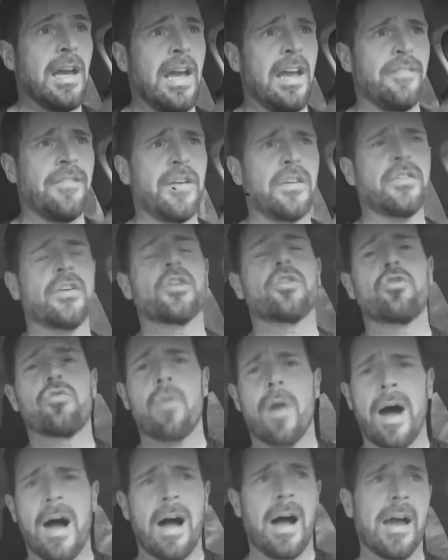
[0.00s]
If it's a
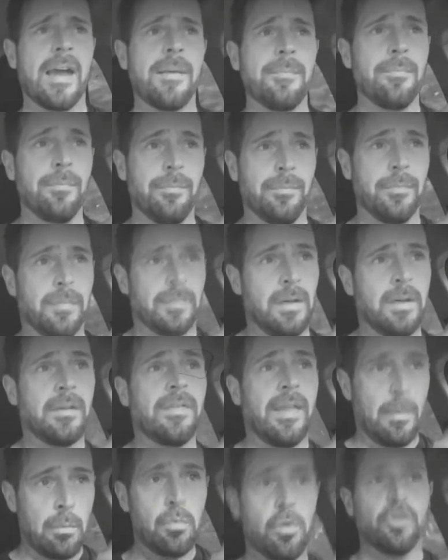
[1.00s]
crime,
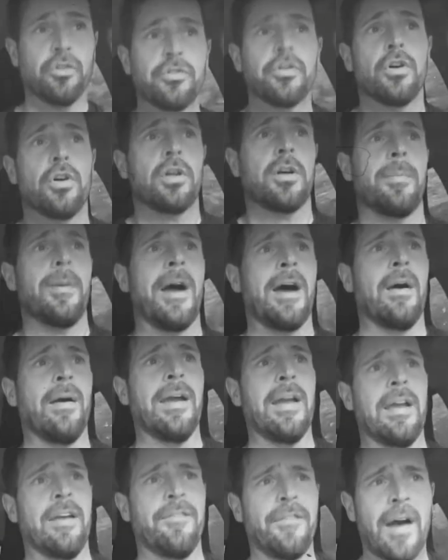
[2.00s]
then we'll talk about
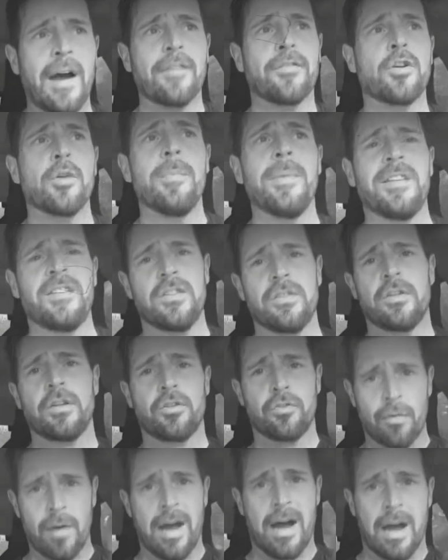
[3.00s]
it. If I've committed a
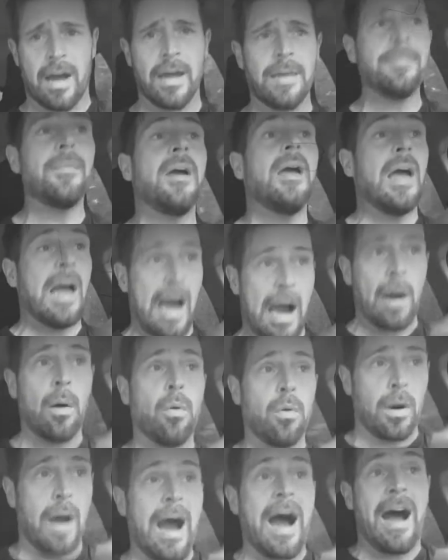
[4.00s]
crime,
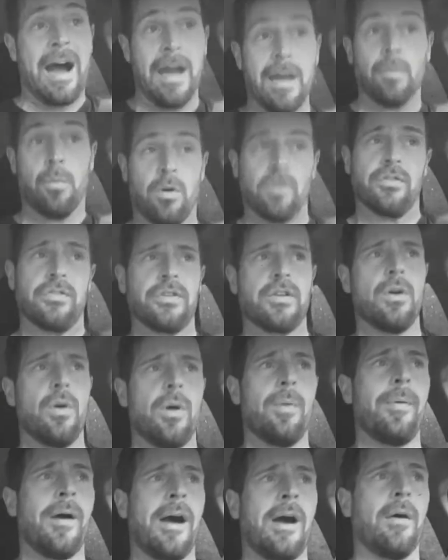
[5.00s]
I want to know
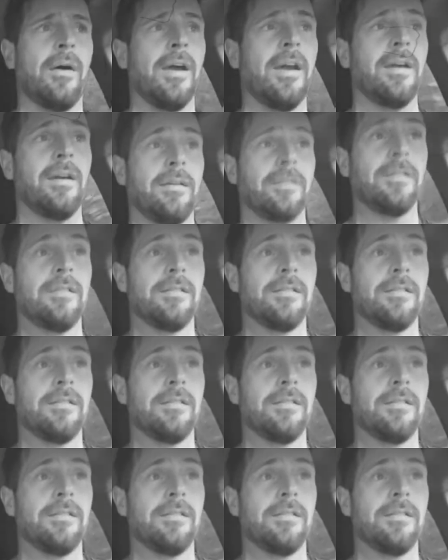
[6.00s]
about it.